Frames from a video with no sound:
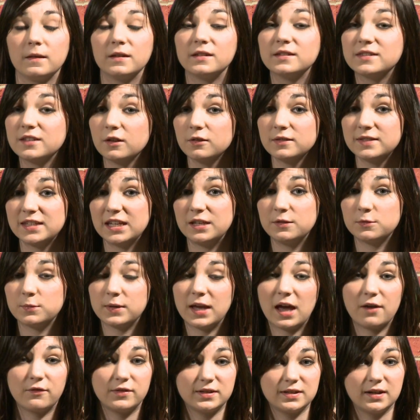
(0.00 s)
So it seems we
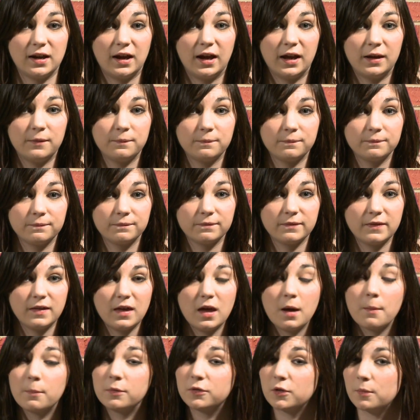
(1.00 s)
have a tie,
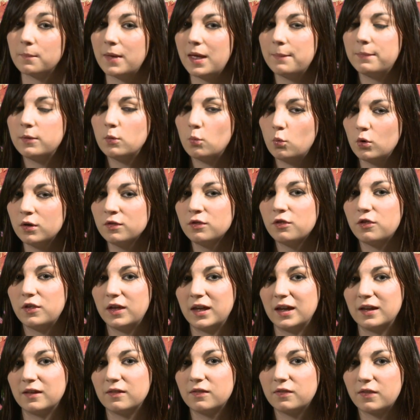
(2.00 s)
but there may be one
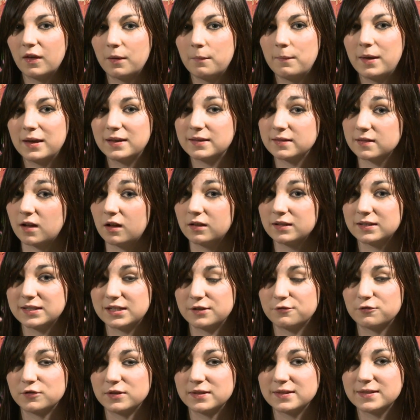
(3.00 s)
thing that makes all the
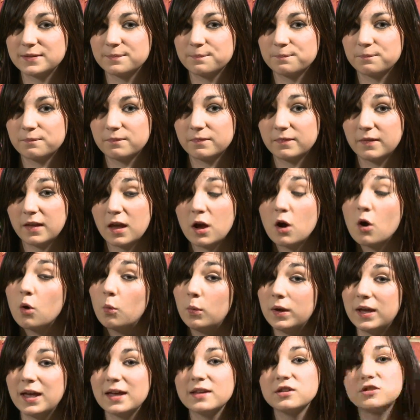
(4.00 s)
difference.
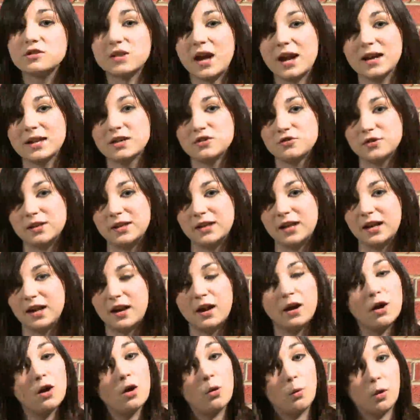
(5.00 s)
We asked Jack and Trina
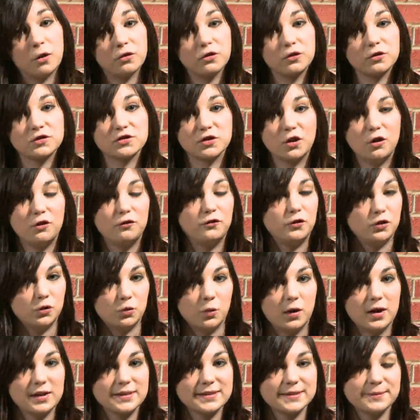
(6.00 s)
what their soul food
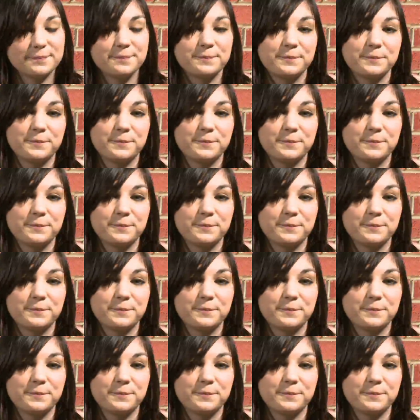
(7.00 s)
was.